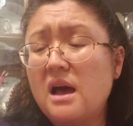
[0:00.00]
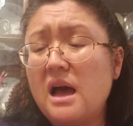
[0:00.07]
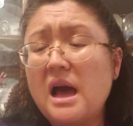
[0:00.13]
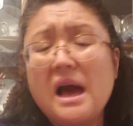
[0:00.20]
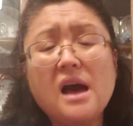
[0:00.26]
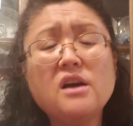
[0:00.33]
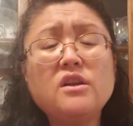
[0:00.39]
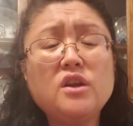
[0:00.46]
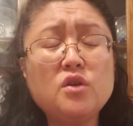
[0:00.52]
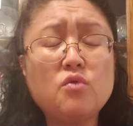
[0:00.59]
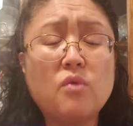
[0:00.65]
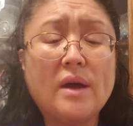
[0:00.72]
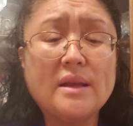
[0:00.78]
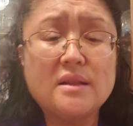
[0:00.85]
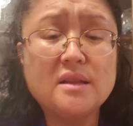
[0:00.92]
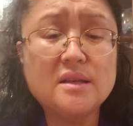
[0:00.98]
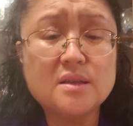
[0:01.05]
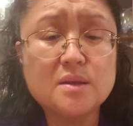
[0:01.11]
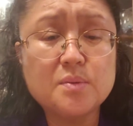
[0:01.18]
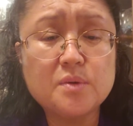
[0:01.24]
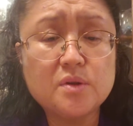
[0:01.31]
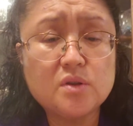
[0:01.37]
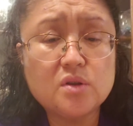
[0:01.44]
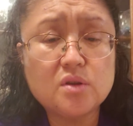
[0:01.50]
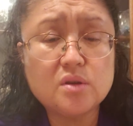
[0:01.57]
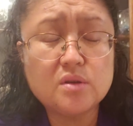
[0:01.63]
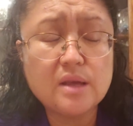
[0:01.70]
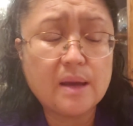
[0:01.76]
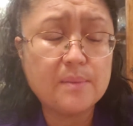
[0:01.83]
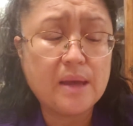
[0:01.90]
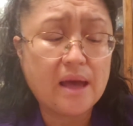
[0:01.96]
how do you write this?
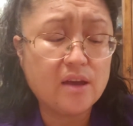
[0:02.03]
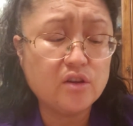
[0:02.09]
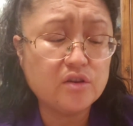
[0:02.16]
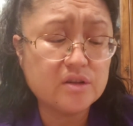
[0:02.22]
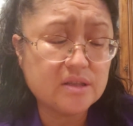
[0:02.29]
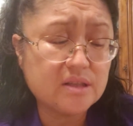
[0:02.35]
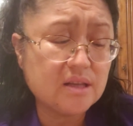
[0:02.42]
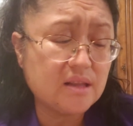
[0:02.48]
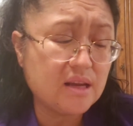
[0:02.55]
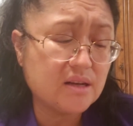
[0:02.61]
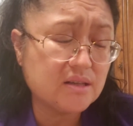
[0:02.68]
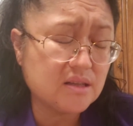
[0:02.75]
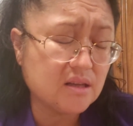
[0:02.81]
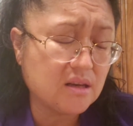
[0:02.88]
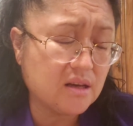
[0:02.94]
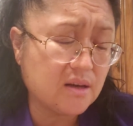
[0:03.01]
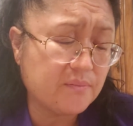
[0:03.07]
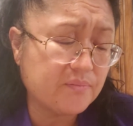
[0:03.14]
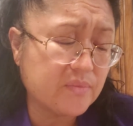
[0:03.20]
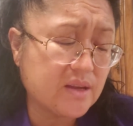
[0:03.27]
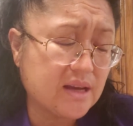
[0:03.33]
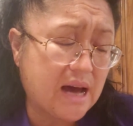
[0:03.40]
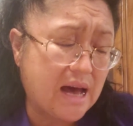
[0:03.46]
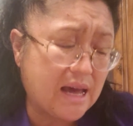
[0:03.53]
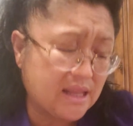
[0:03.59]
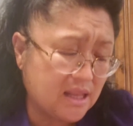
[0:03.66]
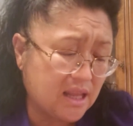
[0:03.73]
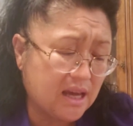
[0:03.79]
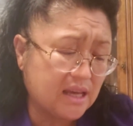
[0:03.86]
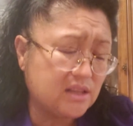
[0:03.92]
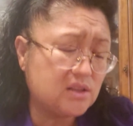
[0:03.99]
I mean, I understand there's a
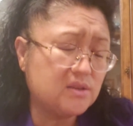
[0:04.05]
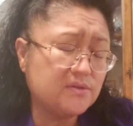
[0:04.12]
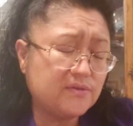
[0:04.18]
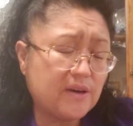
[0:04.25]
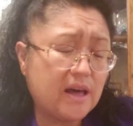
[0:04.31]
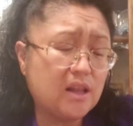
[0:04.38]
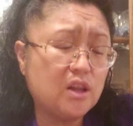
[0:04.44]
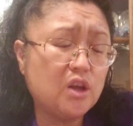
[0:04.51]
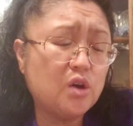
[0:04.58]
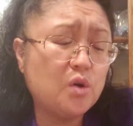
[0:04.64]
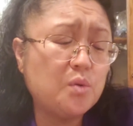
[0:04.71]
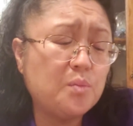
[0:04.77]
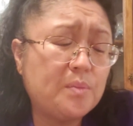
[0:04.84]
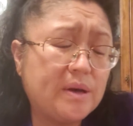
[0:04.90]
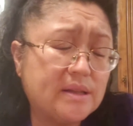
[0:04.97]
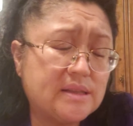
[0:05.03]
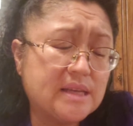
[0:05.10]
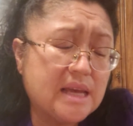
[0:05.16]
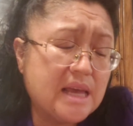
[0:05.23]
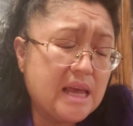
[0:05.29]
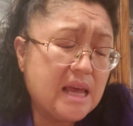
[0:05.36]
guideline to follow, but